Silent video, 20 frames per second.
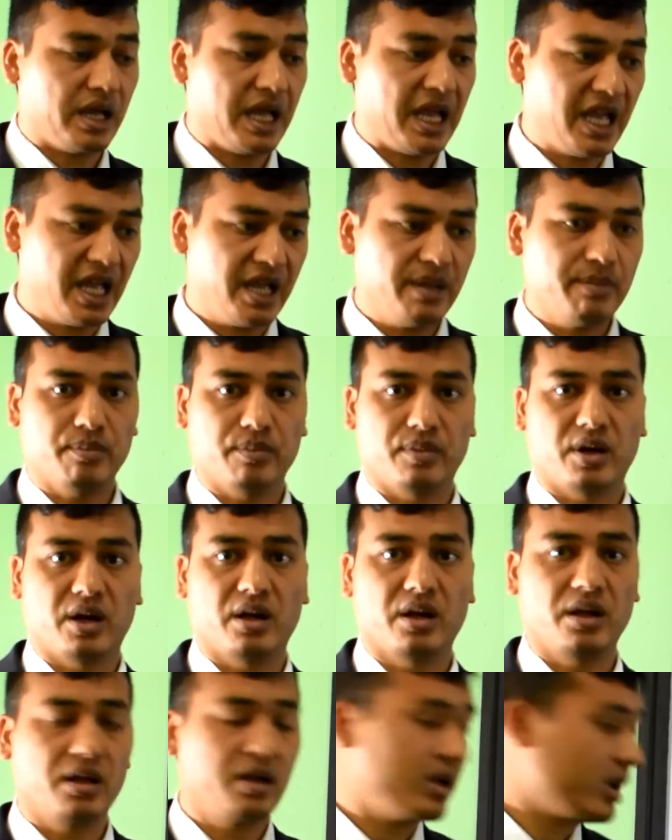
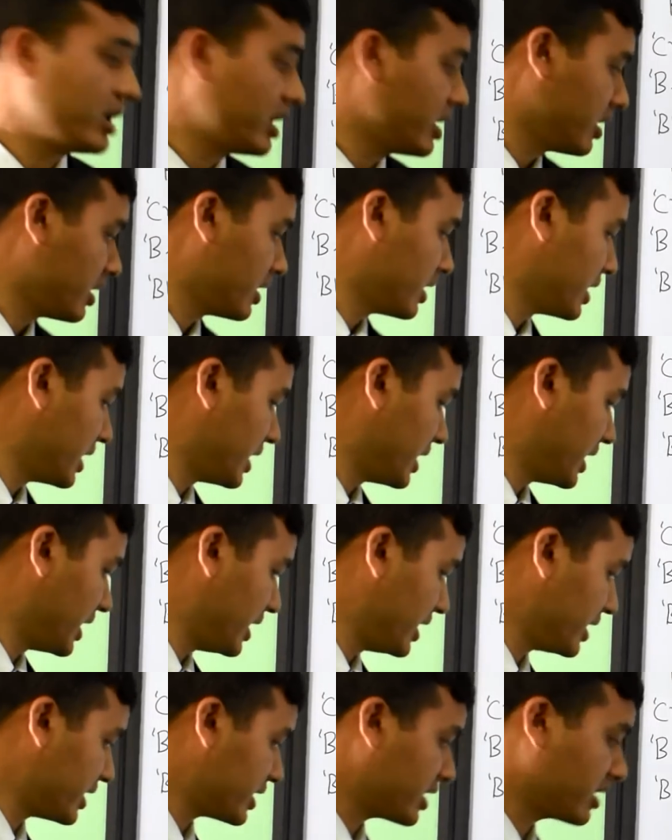aim
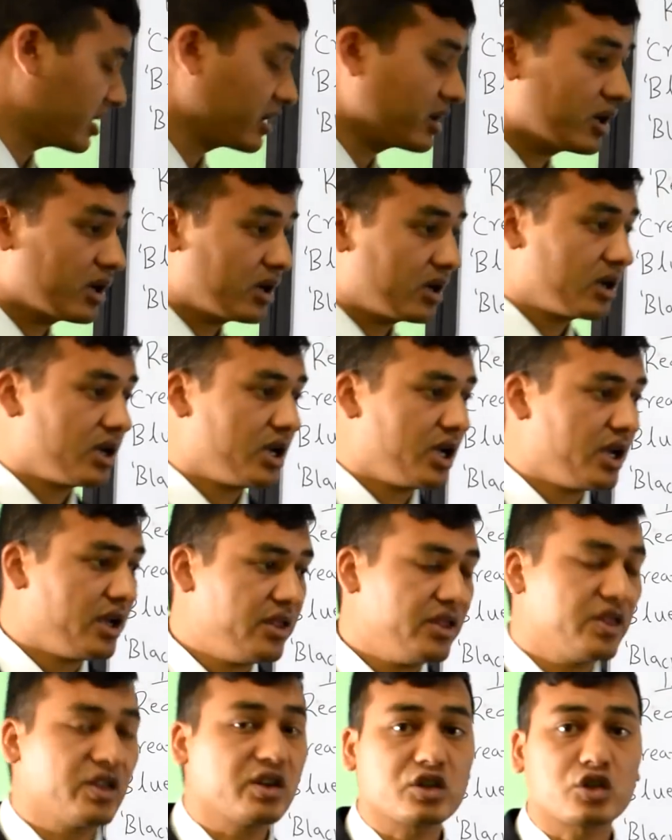it
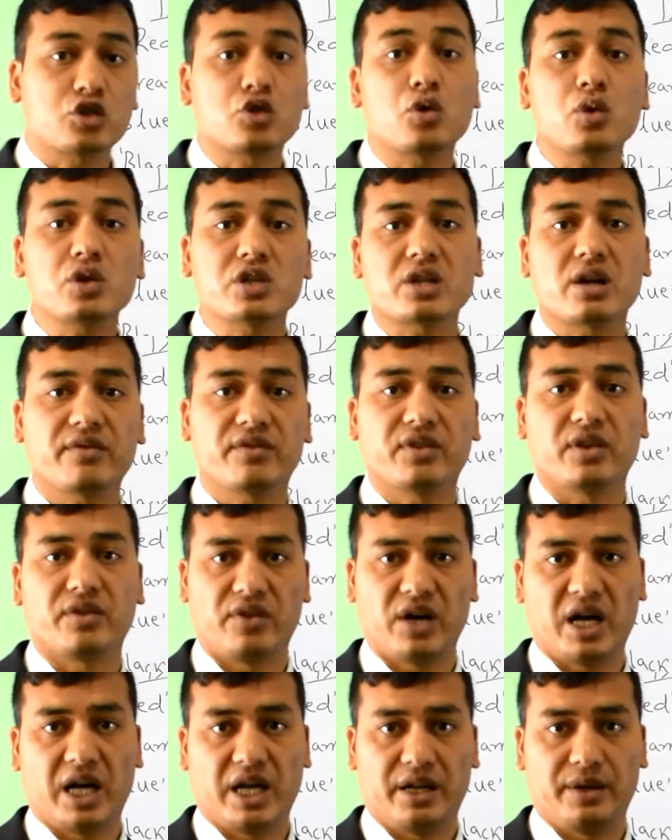in the source of the
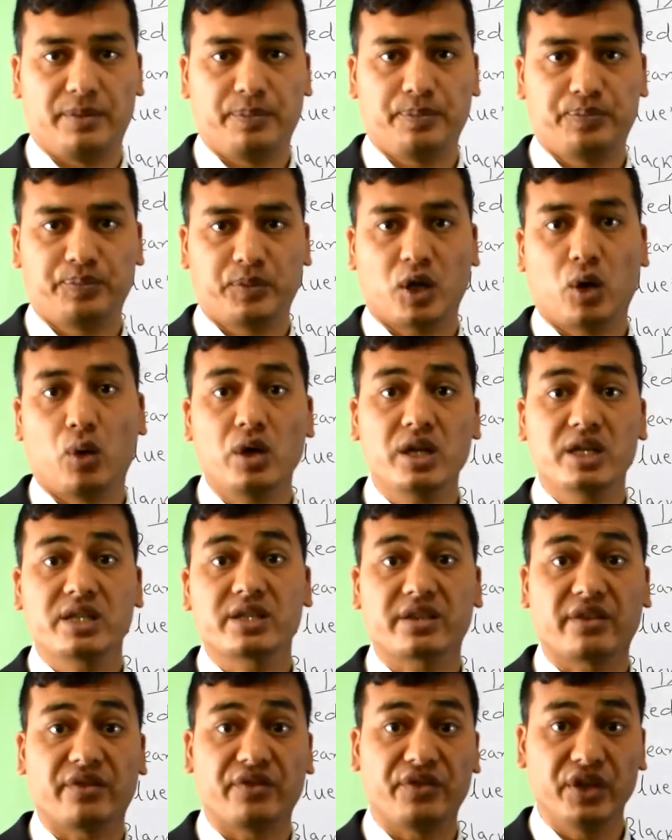fire. Where
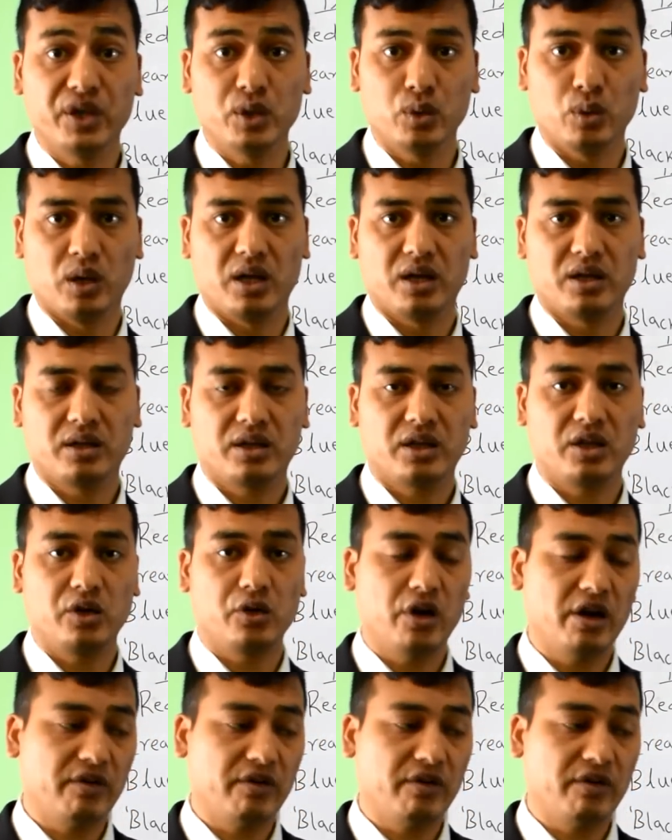is the fuel? You